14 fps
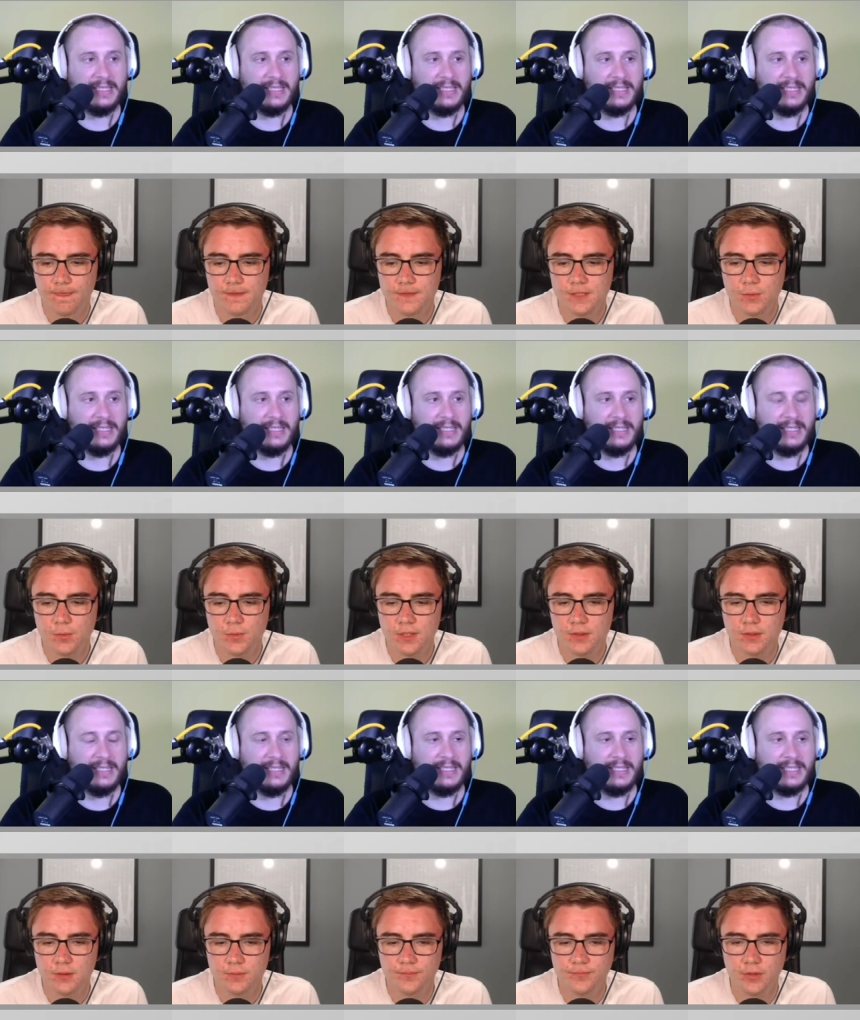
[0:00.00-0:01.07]
Speaker 1: See what we can do.
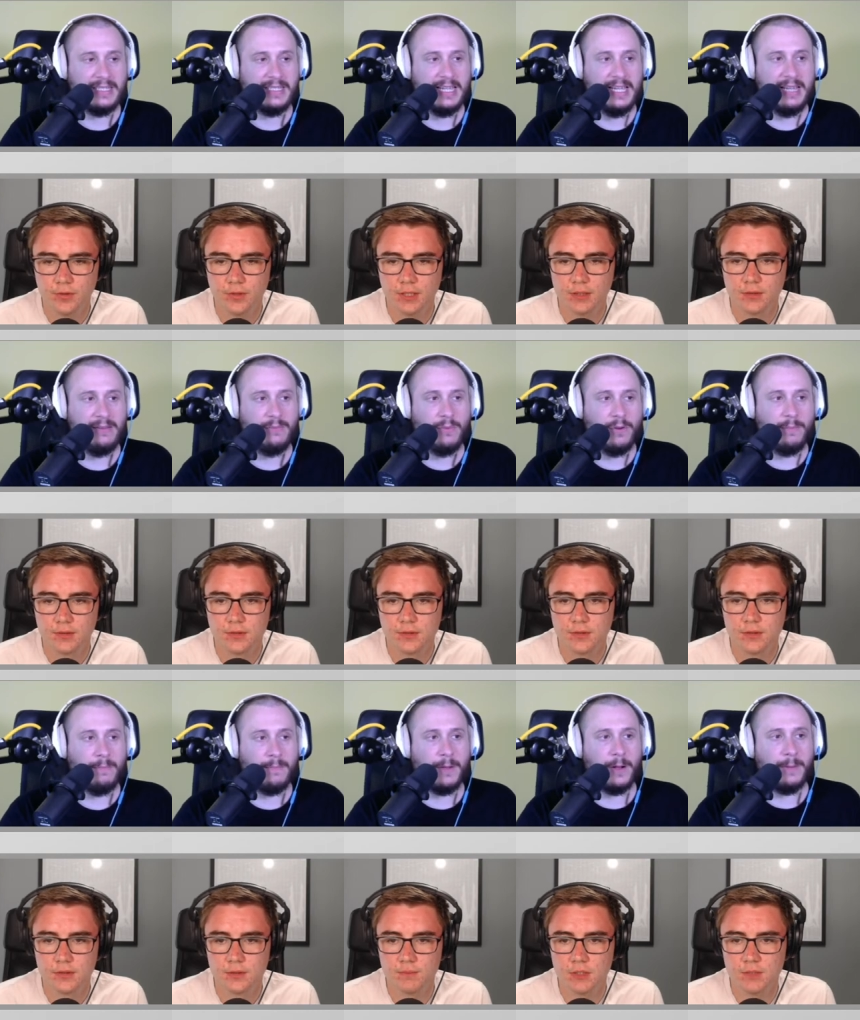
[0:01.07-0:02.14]
Okay. See what
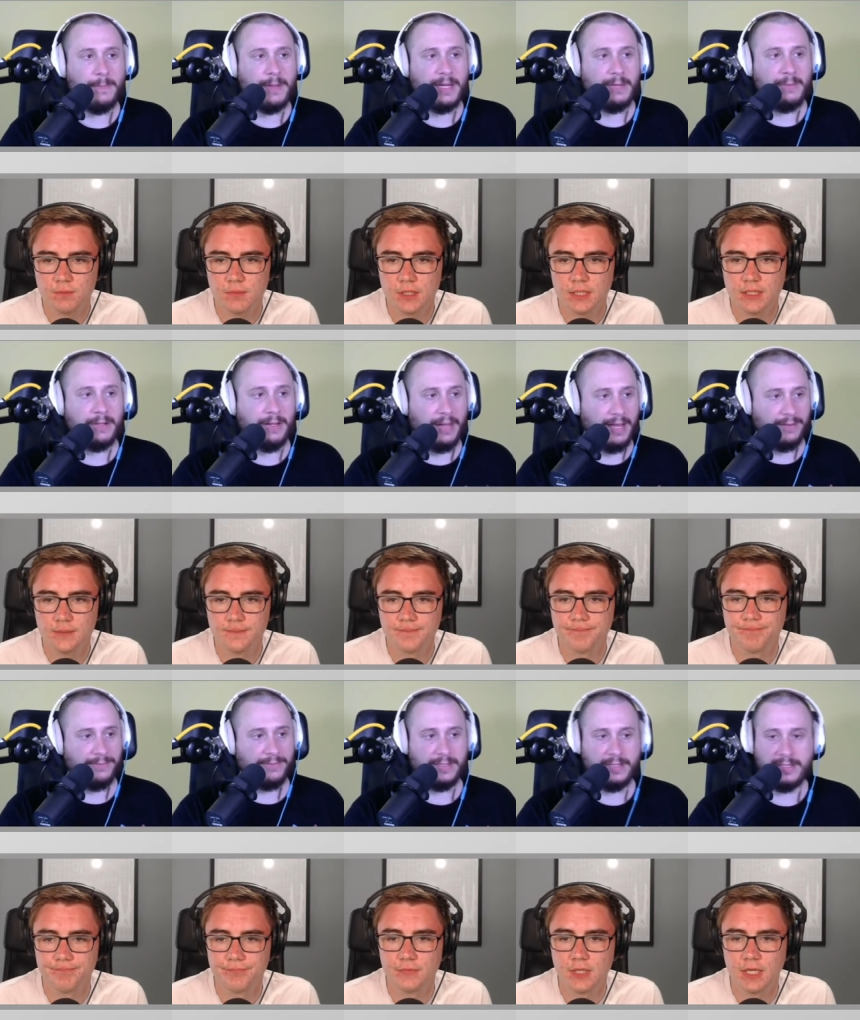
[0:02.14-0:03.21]
Much kind of money, money we've got left.
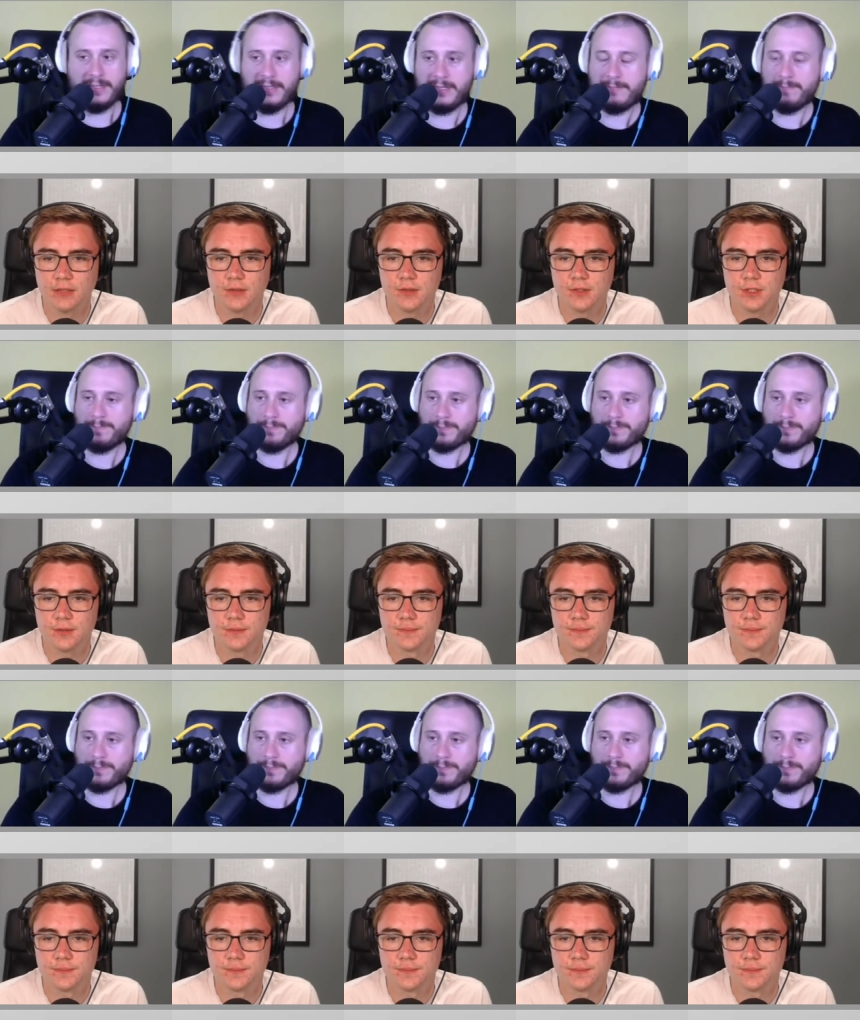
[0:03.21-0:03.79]
I gotcha.